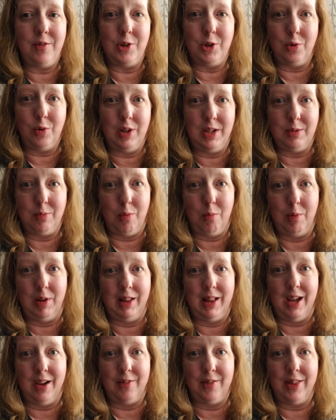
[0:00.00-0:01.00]
degrees when we
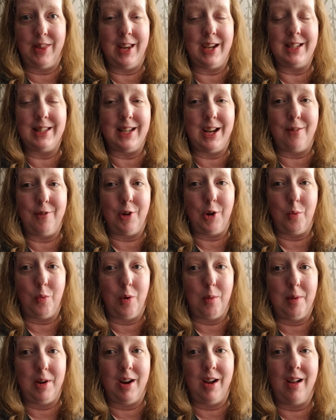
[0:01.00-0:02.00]
left. That is not very
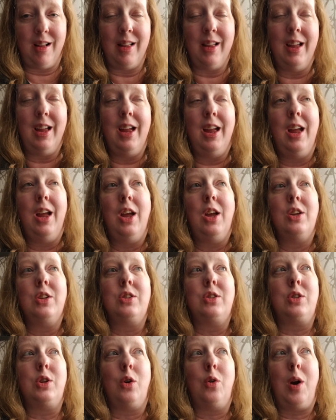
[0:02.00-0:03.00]
warm at all.
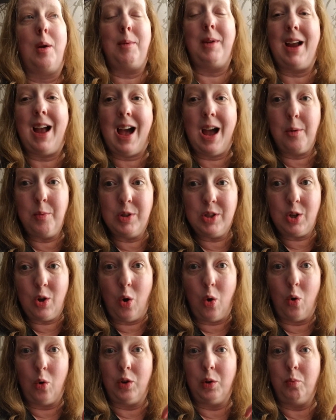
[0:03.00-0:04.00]
So, I mean, I was
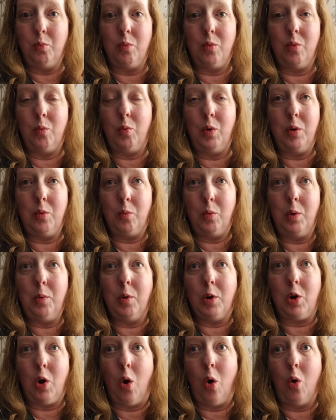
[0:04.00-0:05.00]
cold, and we
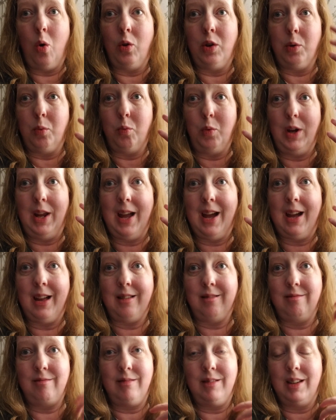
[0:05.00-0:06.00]
were cold, and
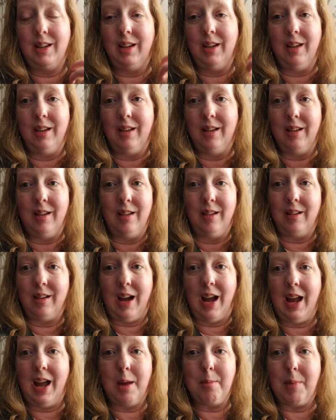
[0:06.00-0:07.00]

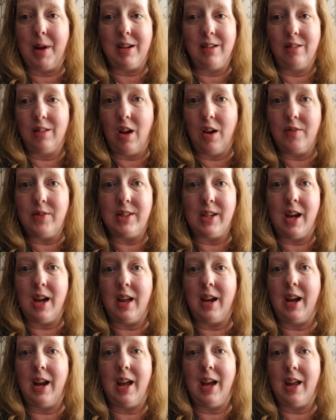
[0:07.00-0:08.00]
I had my gloves
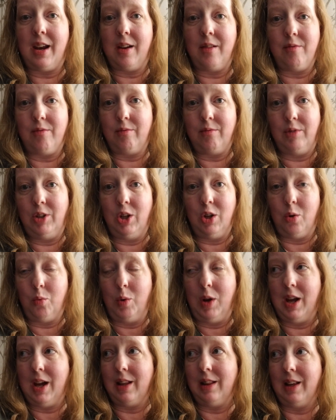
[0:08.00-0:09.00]
on. I had
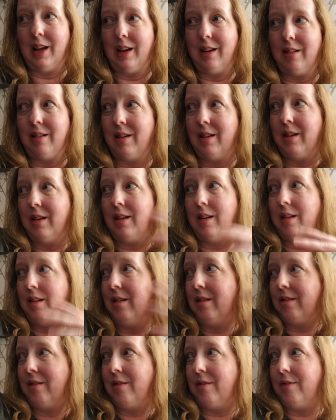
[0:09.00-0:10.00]
we had like
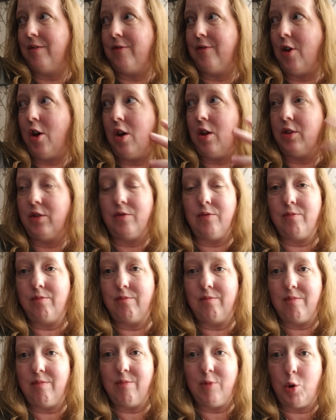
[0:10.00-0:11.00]
fall
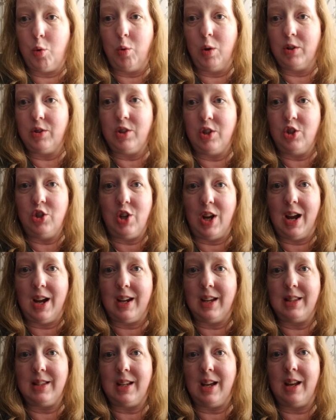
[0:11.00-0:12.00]
quilted
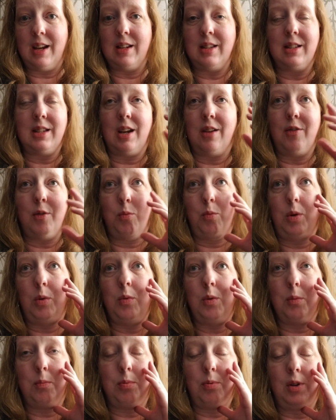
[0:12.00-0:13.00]
jackets on and stuff, and we
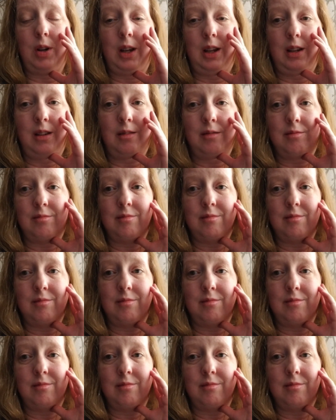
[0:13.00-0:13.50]
were pretty